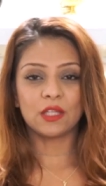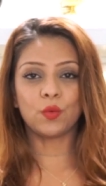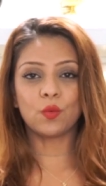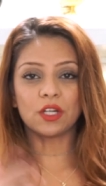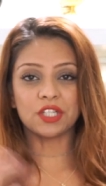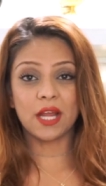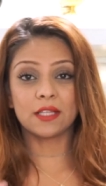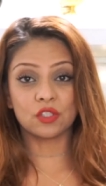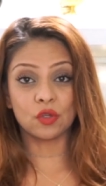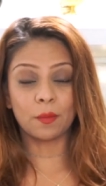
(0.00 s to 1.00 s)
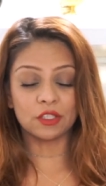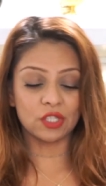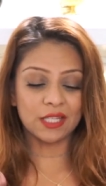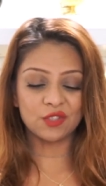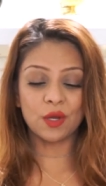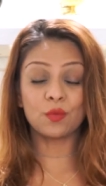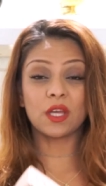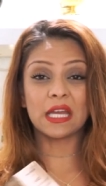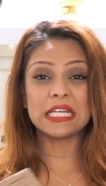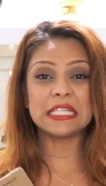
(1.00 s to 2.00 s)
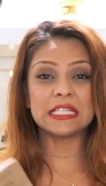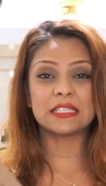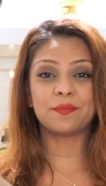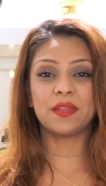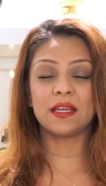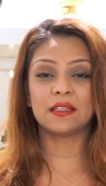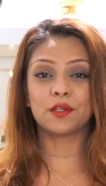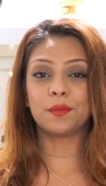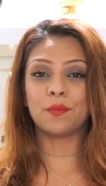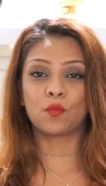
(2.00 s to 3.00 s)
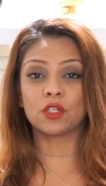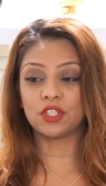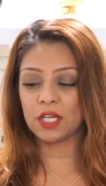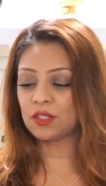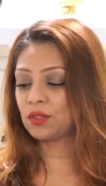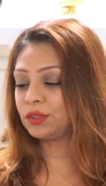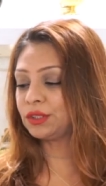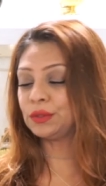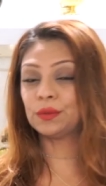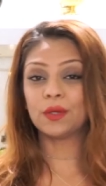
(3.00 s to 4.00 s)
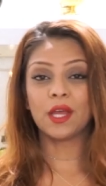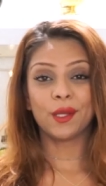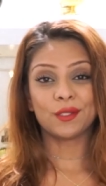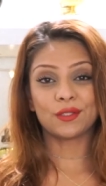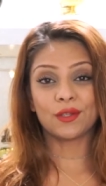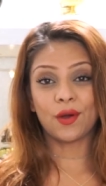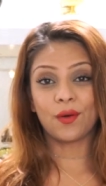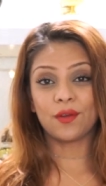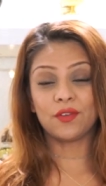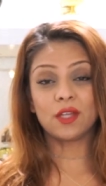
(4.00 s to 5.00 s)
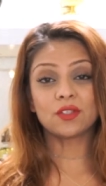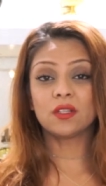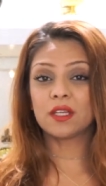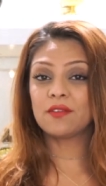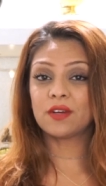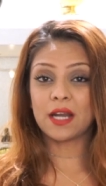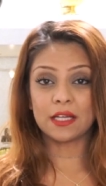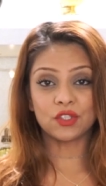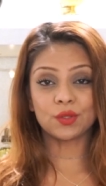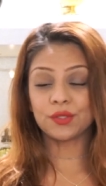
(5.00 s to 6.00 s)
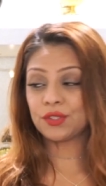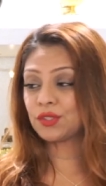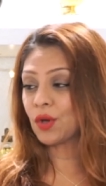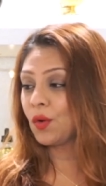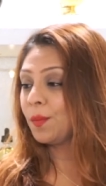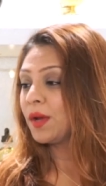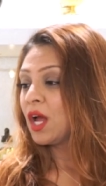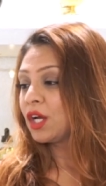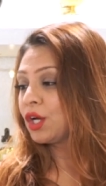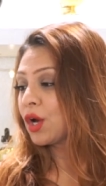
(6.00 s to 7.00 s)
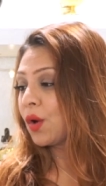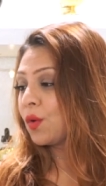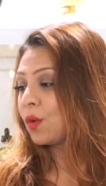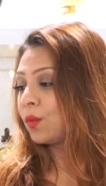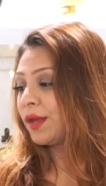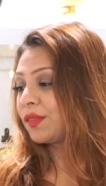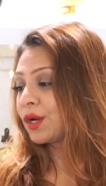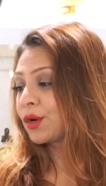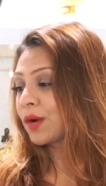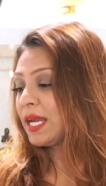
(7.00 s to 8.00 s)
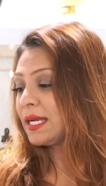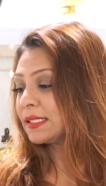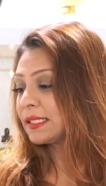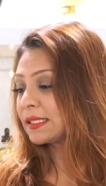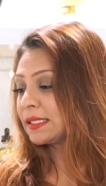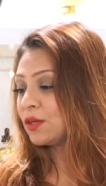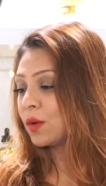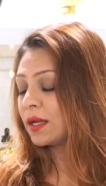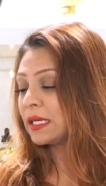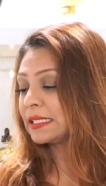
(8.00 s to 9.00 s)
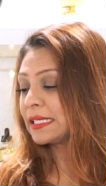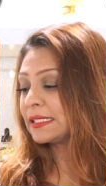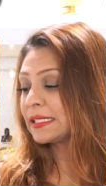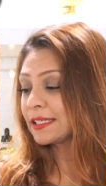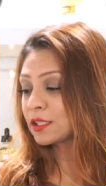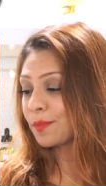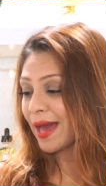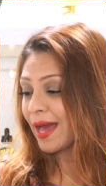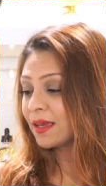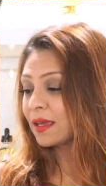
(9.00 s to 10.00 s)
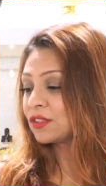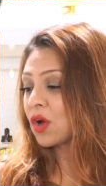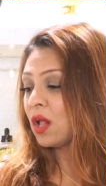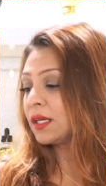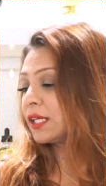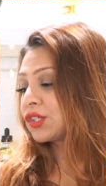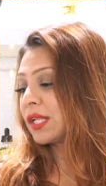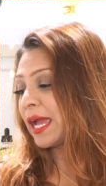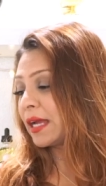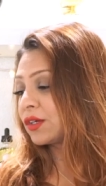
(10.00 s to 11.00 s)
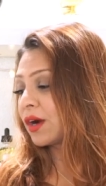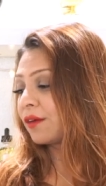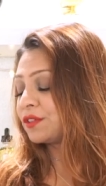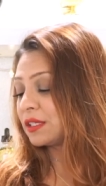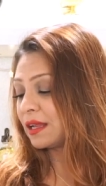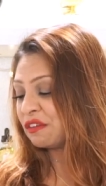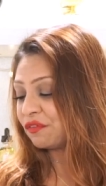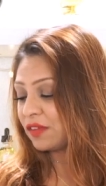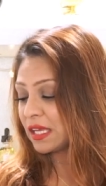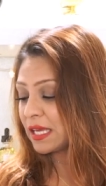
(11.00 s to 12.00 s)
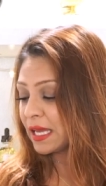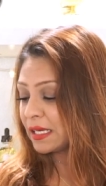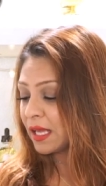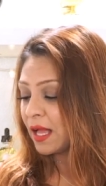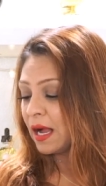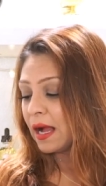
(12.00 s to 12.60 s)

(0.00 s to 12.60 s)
then we wash our hands so much. And that's why we kind of needed something a little bit more gentle too. So if you guys are looking for natural soap, go with Crate 61. It's a 6-pack. It's all natural, handcrafted, and vegan.